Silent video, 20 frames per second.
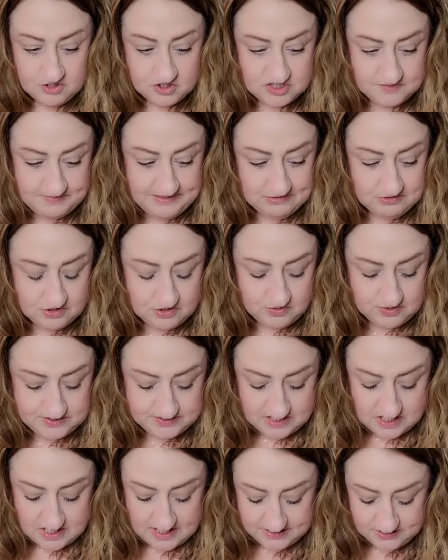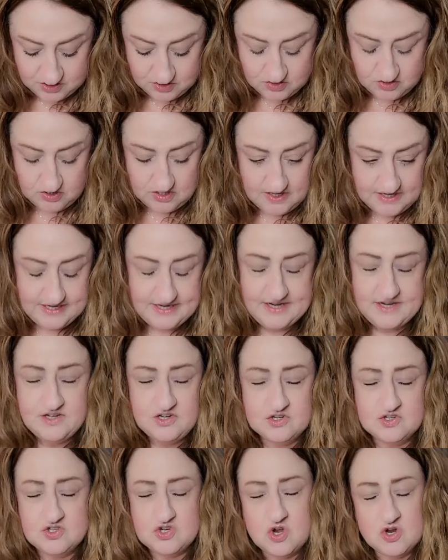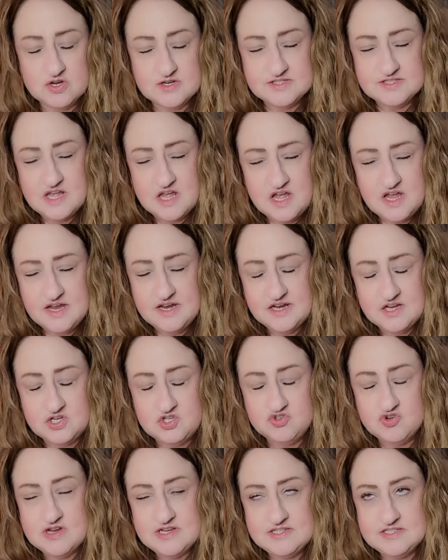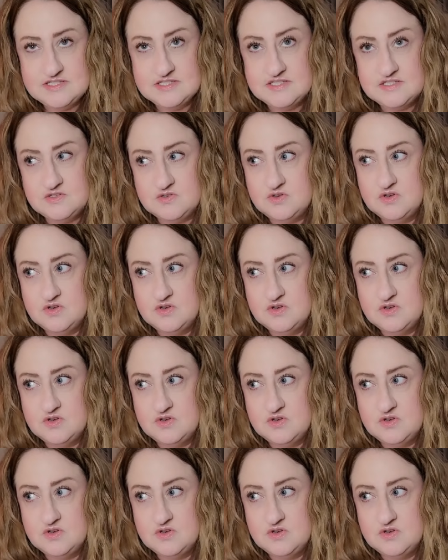spiritual side, your light and your dark side. Address